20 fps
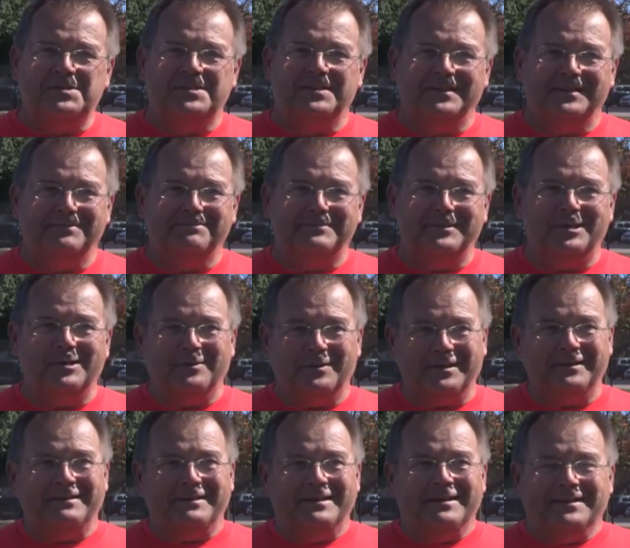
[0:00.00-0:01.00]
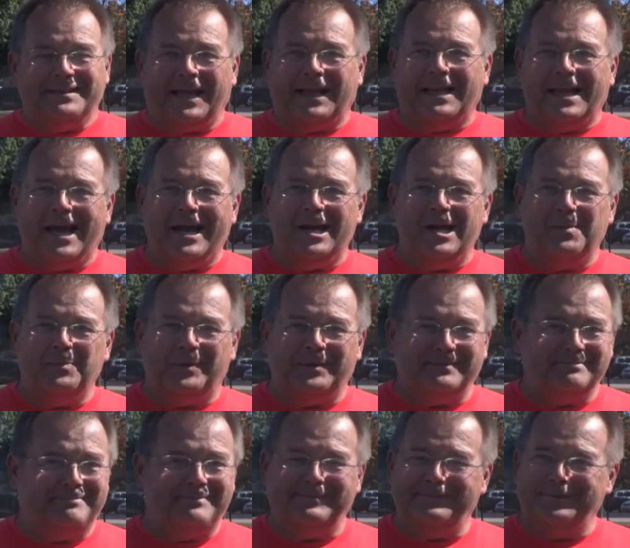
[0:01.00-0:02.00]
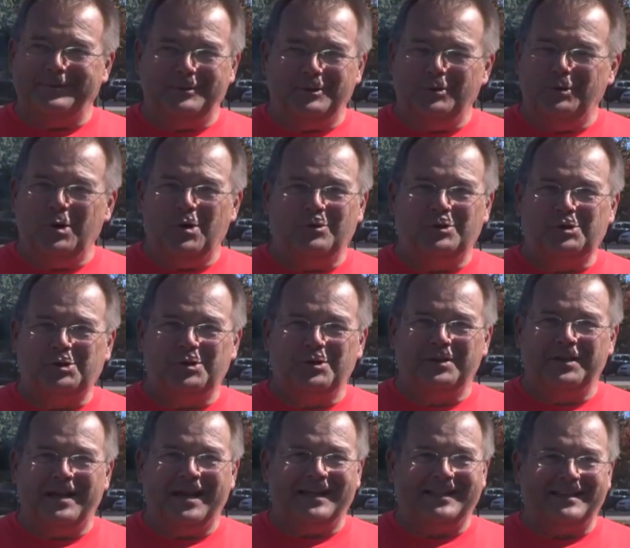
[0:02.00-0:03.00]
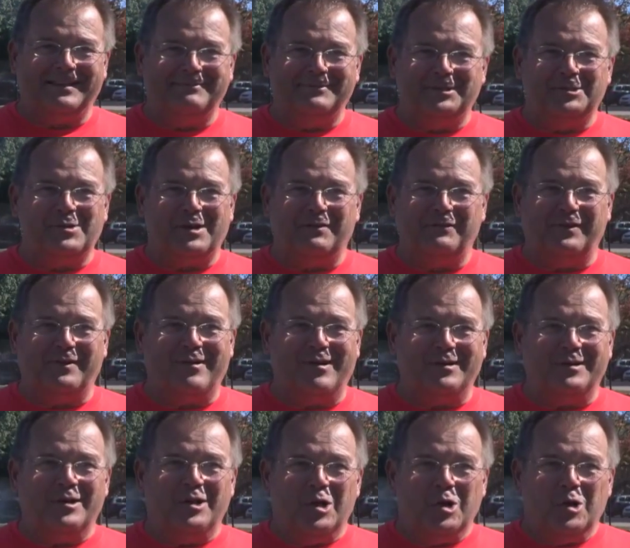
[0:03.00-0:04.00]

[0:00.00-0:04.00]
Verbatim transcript: So, you know, they, they line up and you know sure than heck they are to try to figure out